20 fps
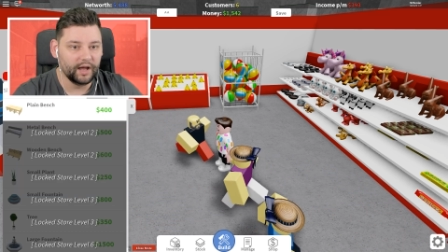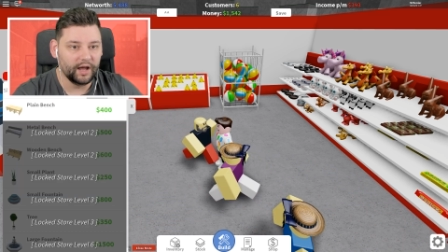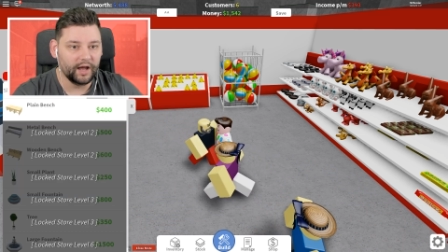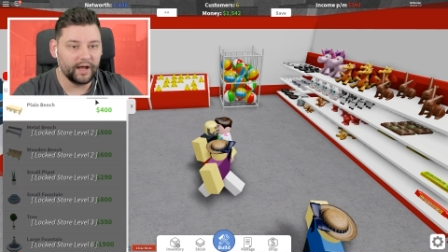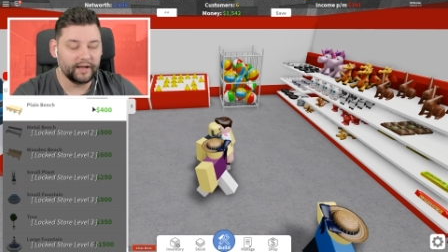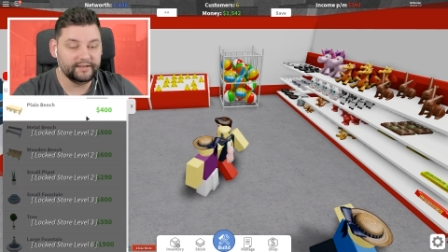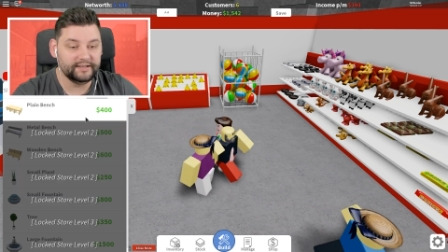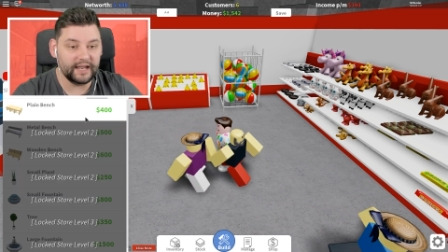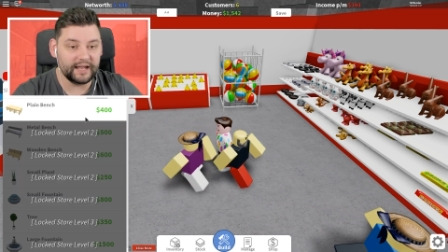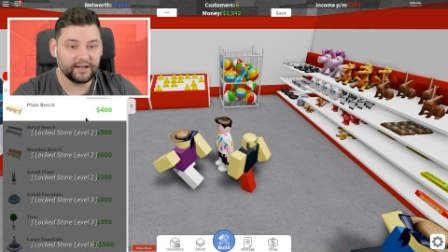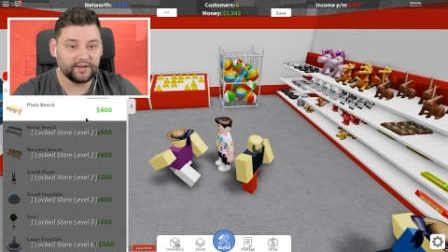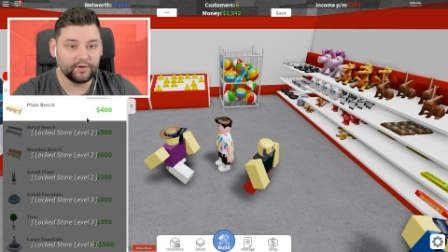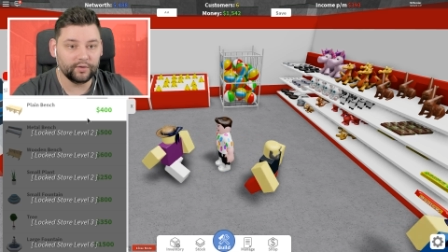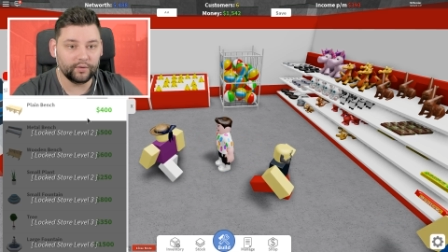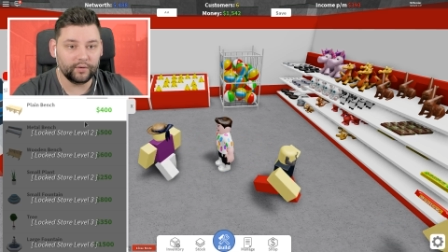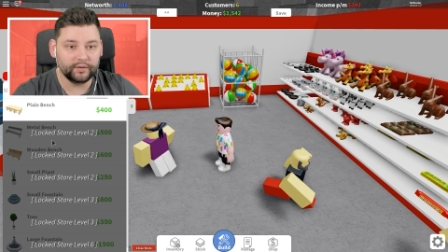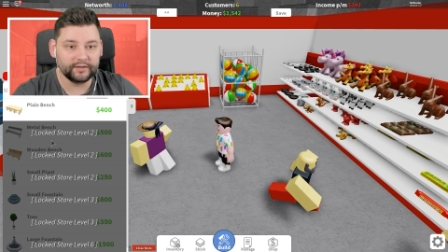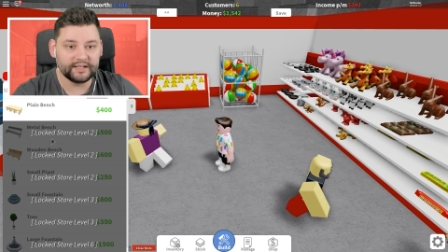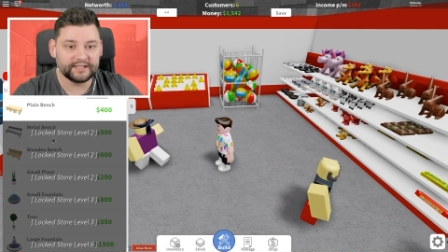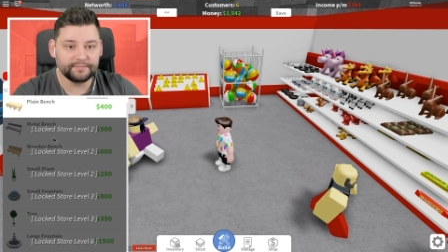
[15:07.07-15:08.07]
Uh,
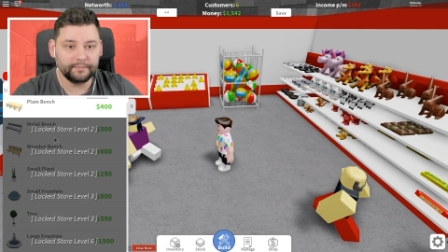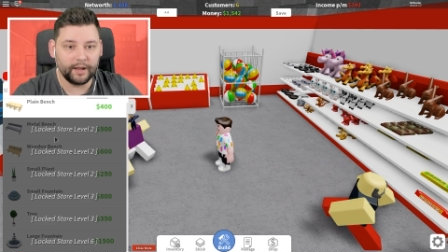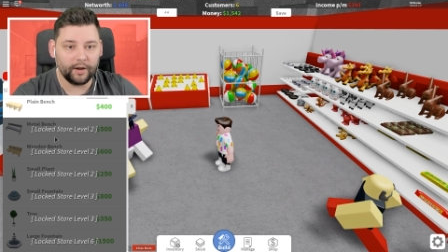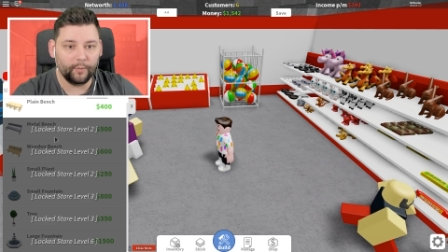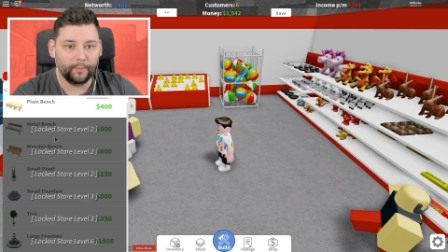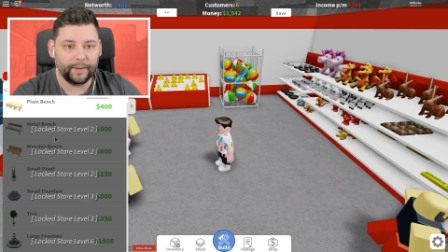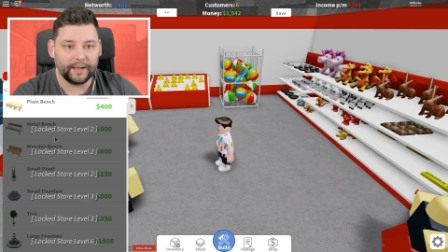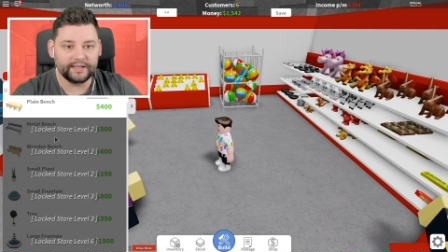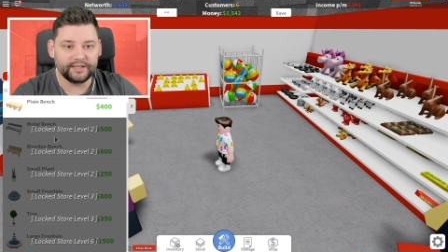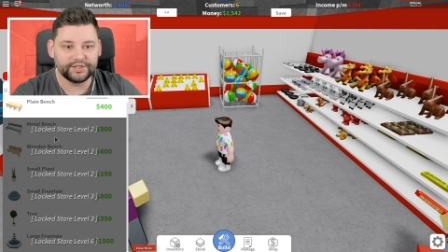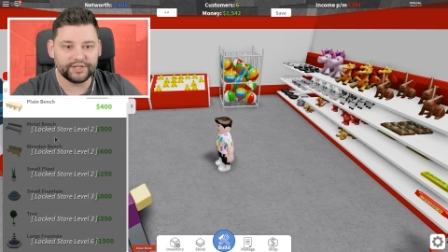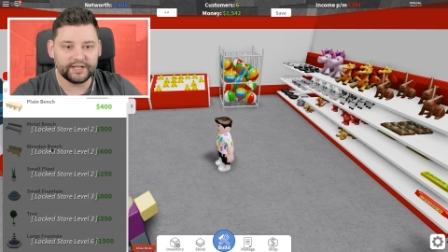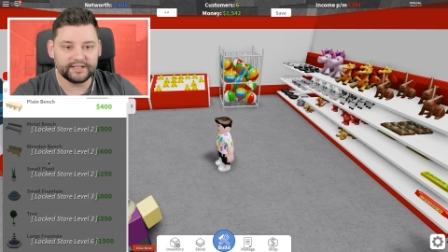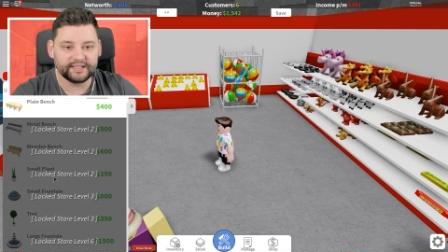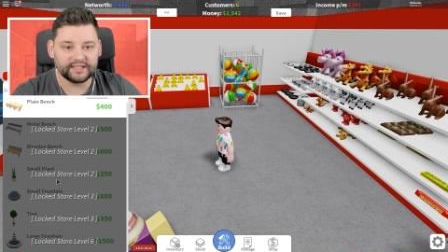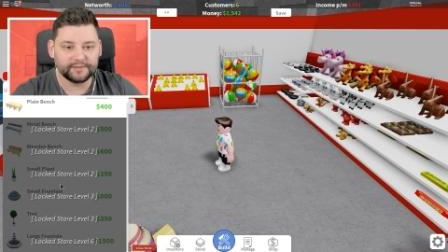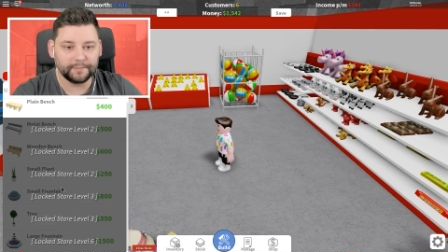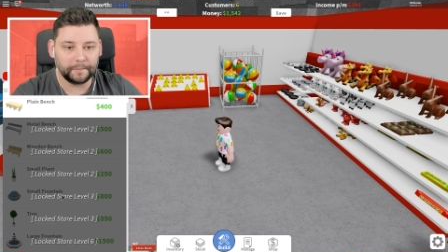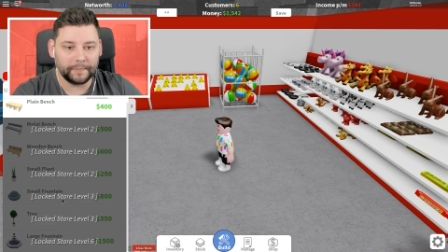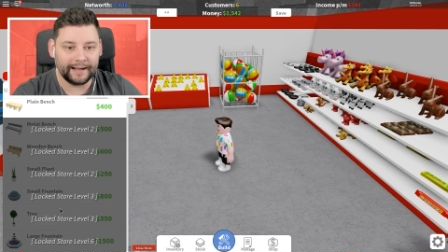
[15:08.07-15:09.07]
decor, there's metal benches,
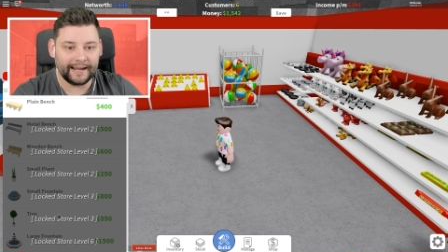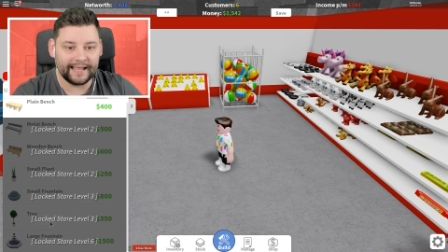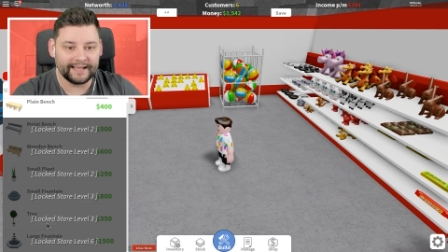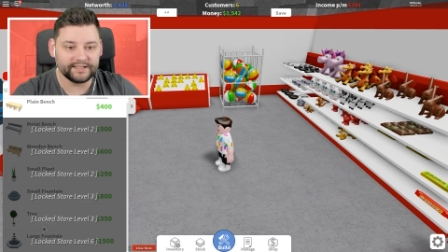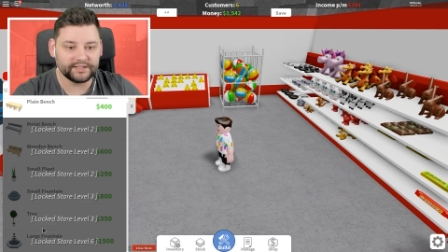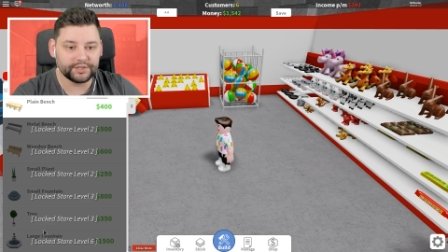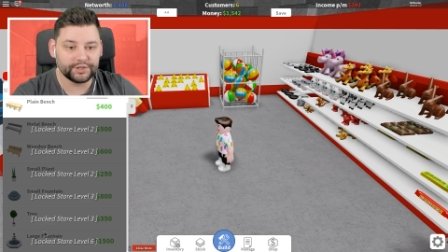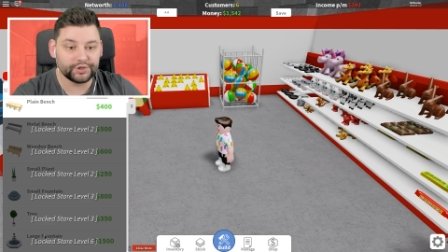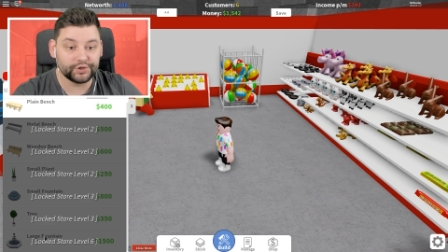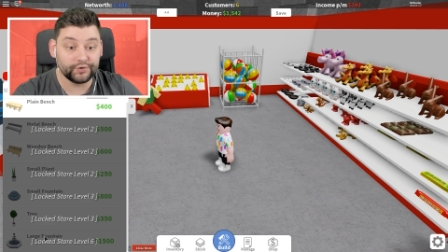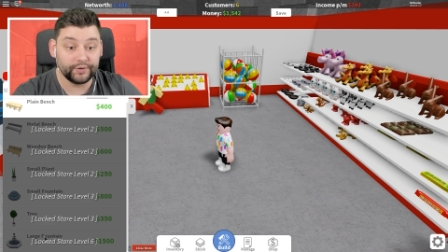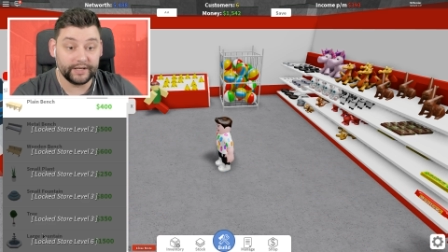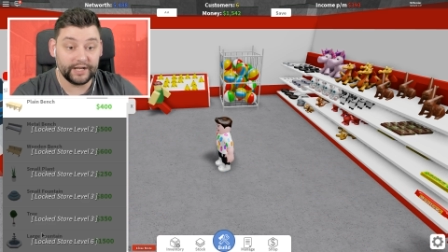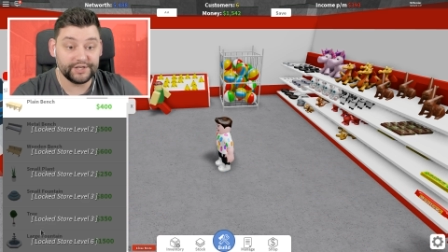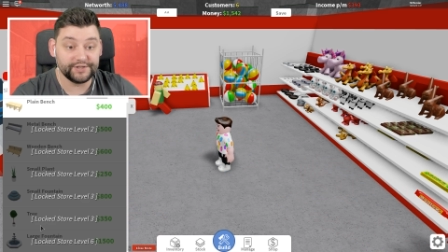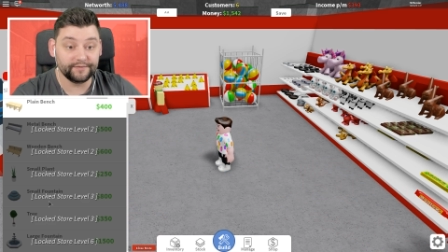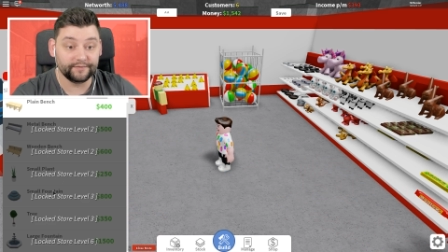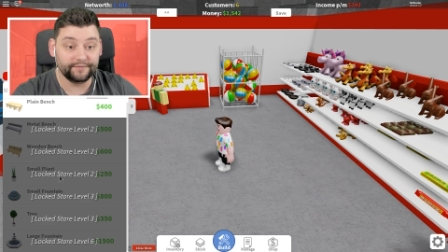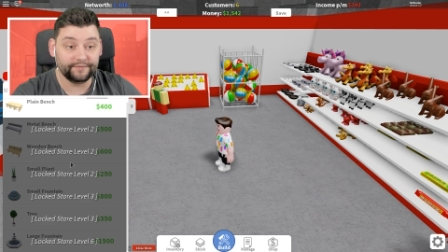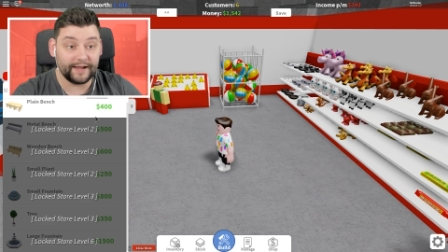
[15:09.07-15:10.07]
there's plants, there's
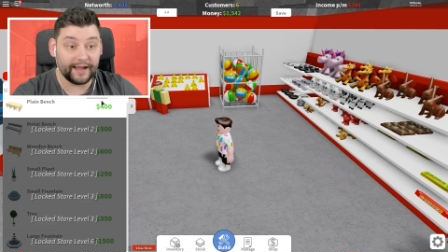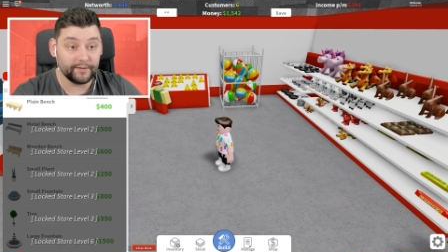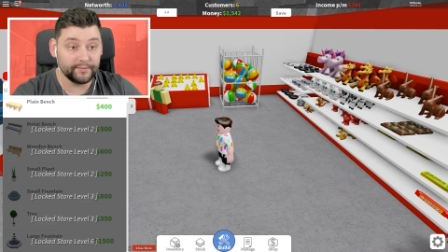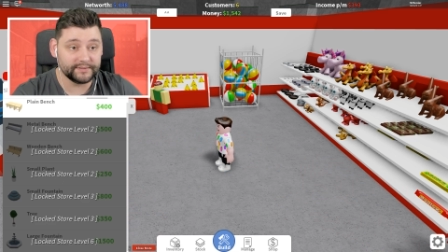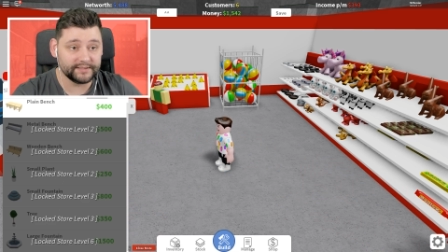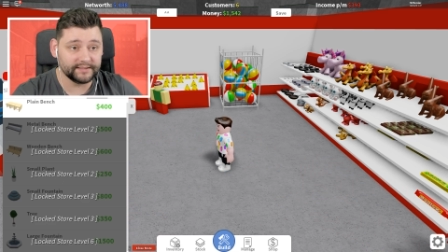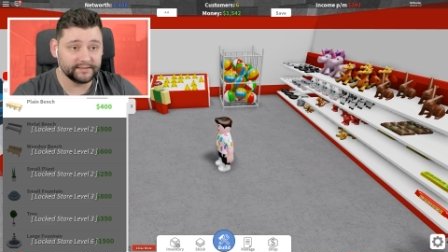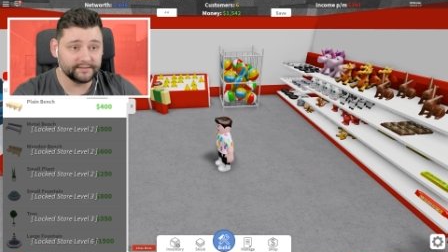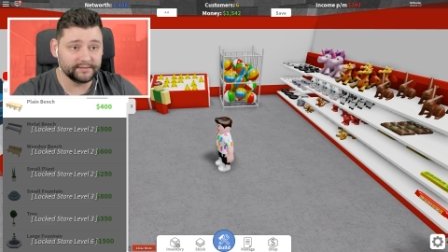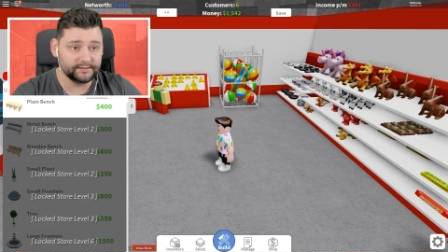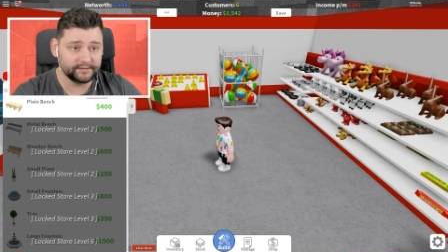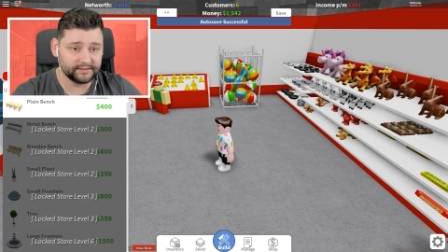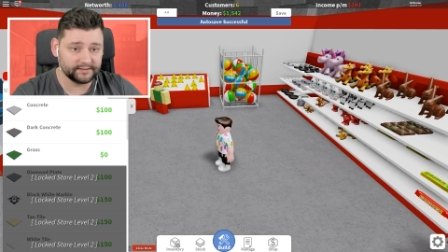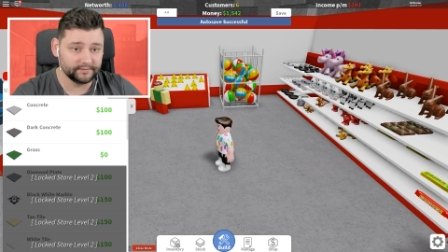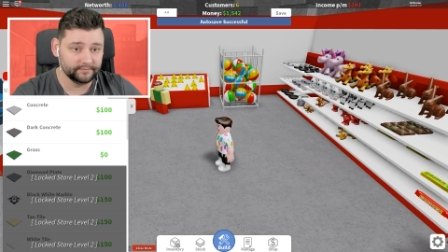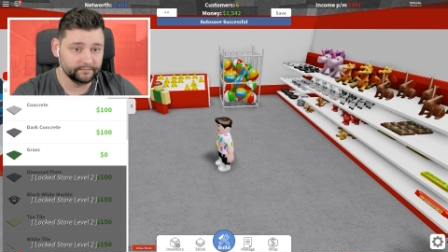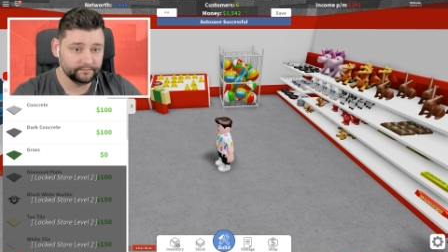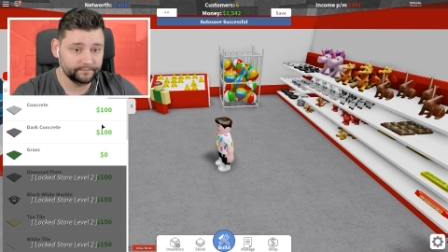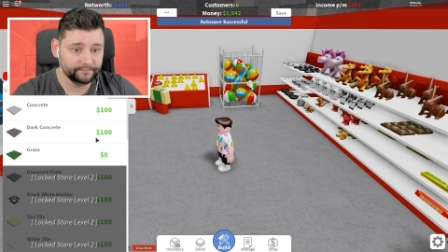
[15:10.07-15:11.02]
trees and fountains.